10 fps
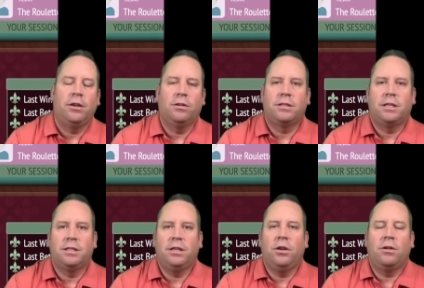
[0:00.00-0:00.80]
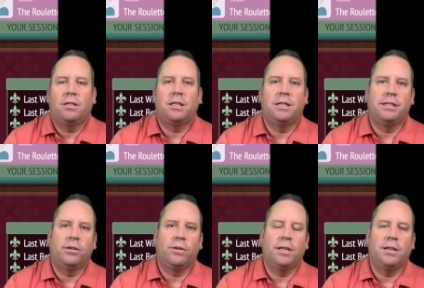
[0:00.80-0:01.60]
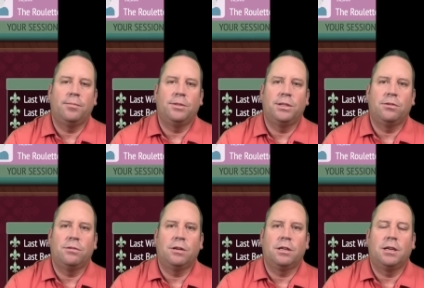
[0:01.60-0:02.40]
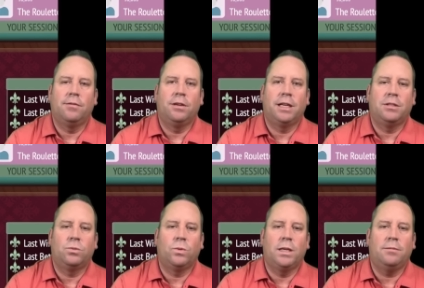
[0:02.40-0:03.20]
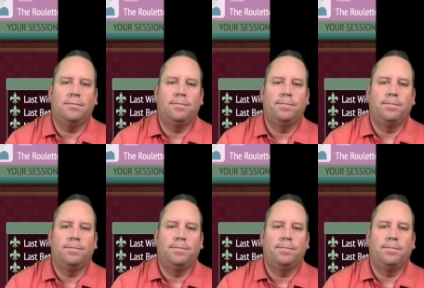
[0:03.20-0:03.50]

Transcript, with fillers: notice the you notice the 0 and double zero are covered as well.